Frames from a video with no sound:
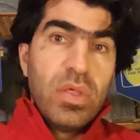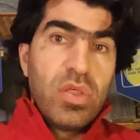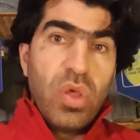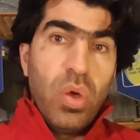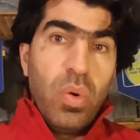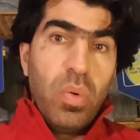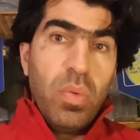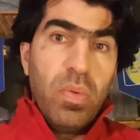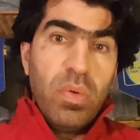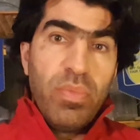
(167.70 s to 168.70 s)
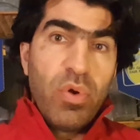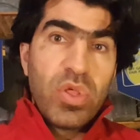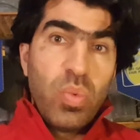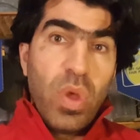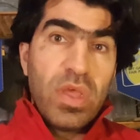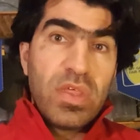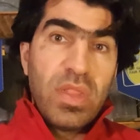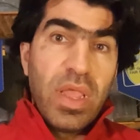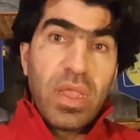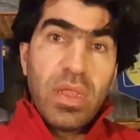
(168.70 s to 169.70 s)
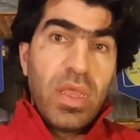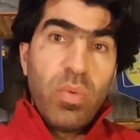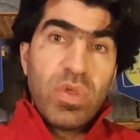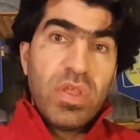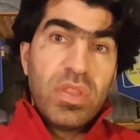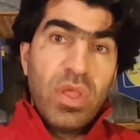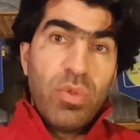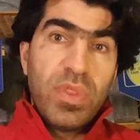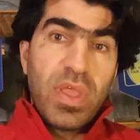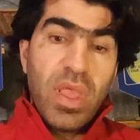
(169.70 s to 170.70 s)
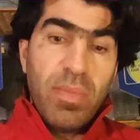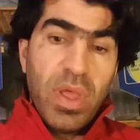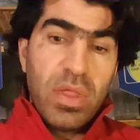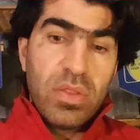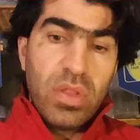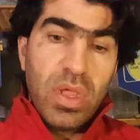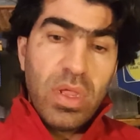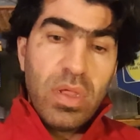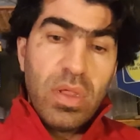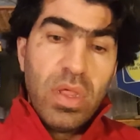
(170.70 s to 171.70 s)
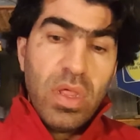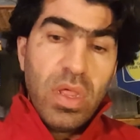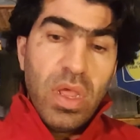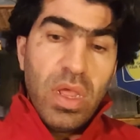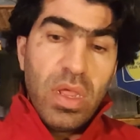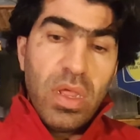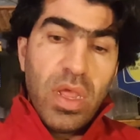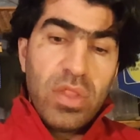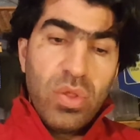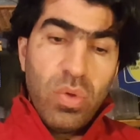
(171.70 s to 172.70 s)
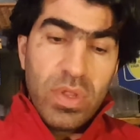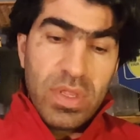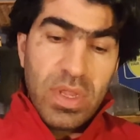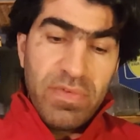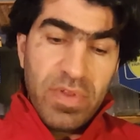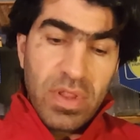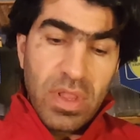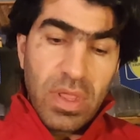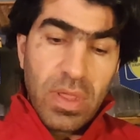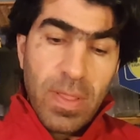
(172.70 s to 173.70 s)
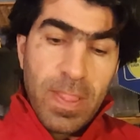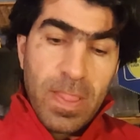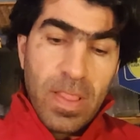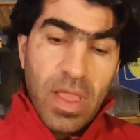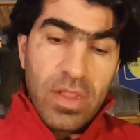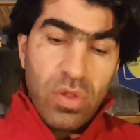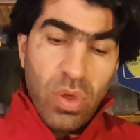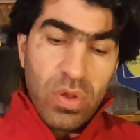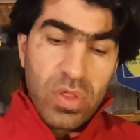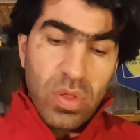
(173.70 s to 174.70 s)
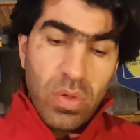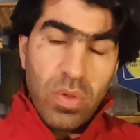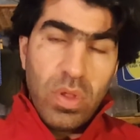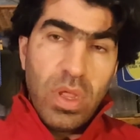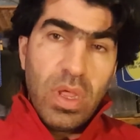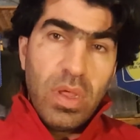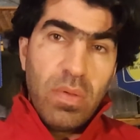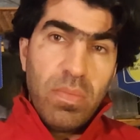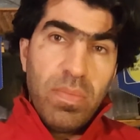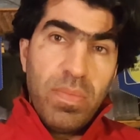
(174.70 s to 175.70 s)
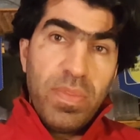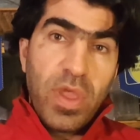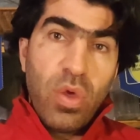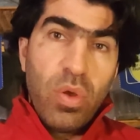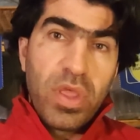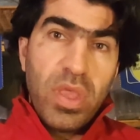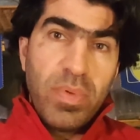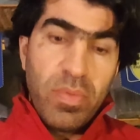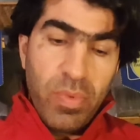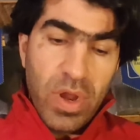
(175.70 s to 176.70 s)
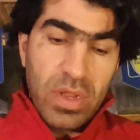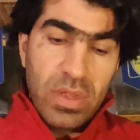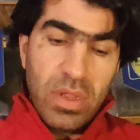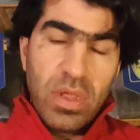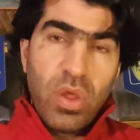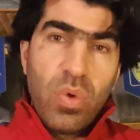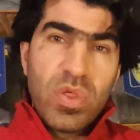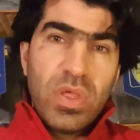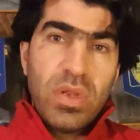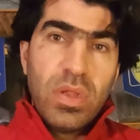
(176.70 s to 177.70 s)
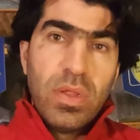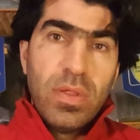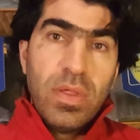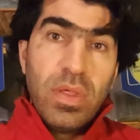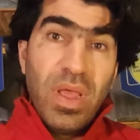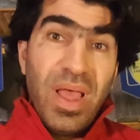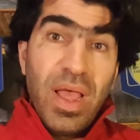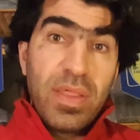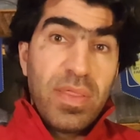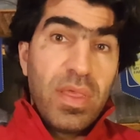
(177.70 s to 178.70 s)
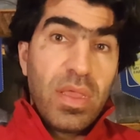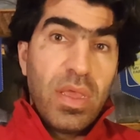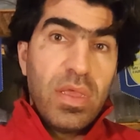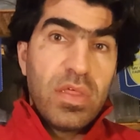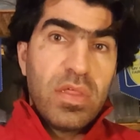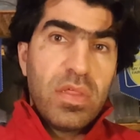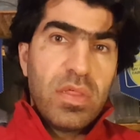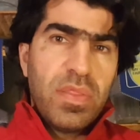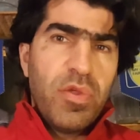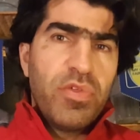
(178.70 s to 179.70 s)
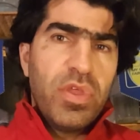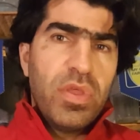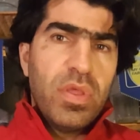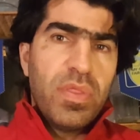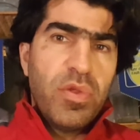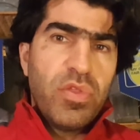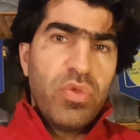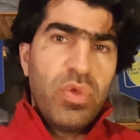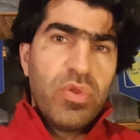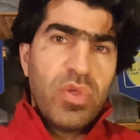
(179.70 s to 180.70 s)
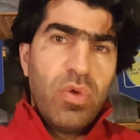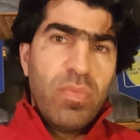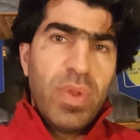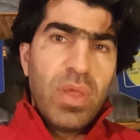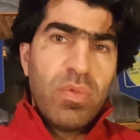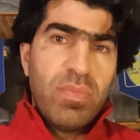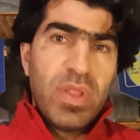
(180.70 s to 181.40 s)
So Brooks was like he wasn't on the game at all, definitely. And also the goalkeeper Brad Gozan, I think he's 32 years old, play with